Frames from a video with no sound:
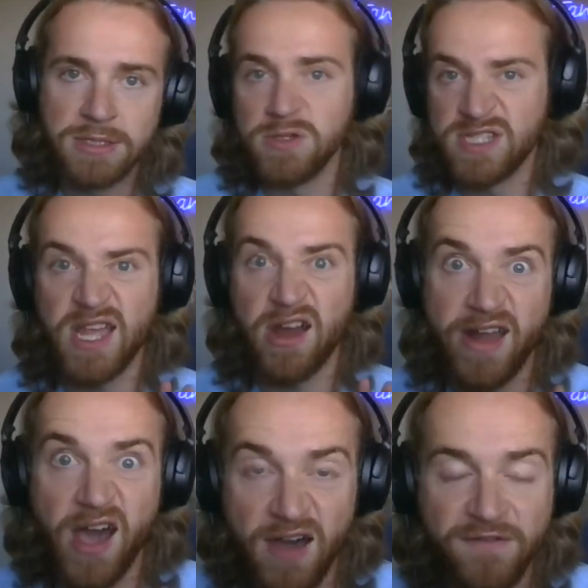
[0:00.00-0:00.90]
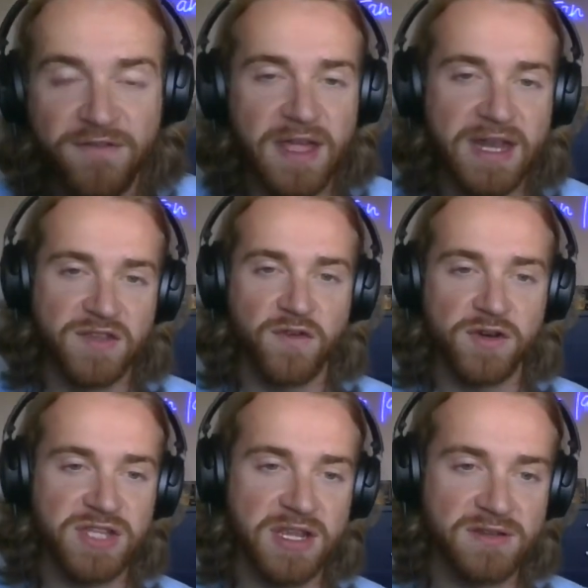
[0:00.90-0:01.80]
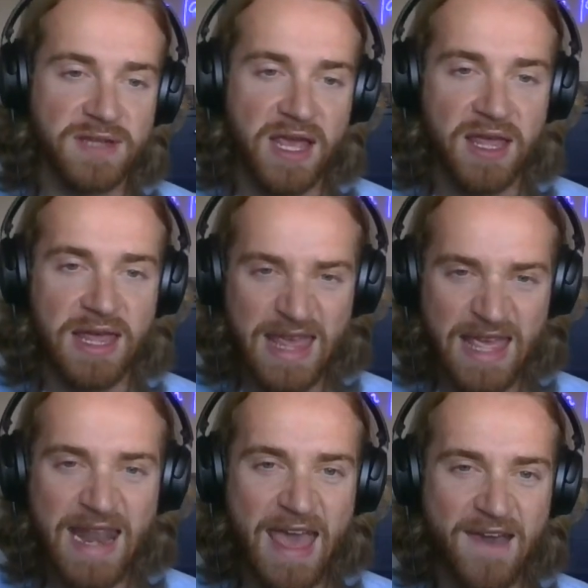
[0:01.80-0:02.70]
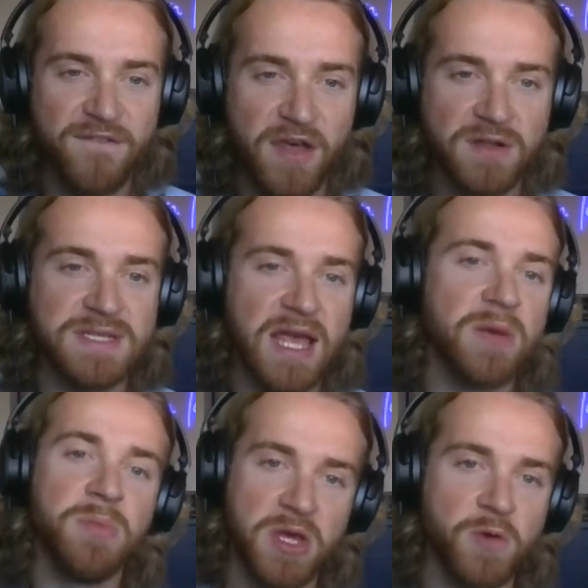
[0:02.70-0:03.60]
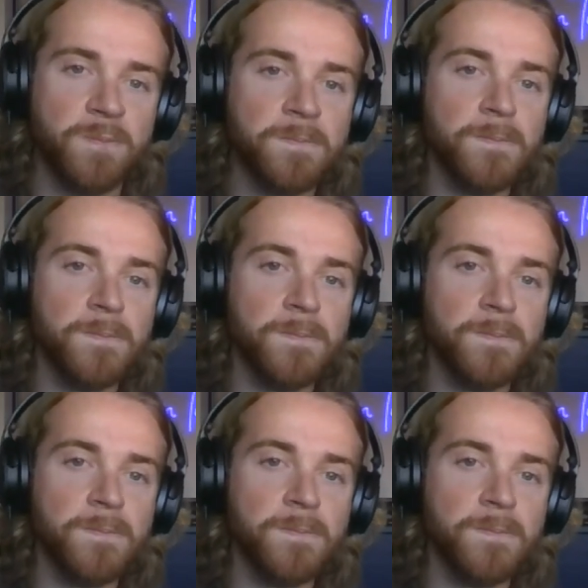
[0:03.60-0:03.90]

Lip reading: scared off in his first NFL debut.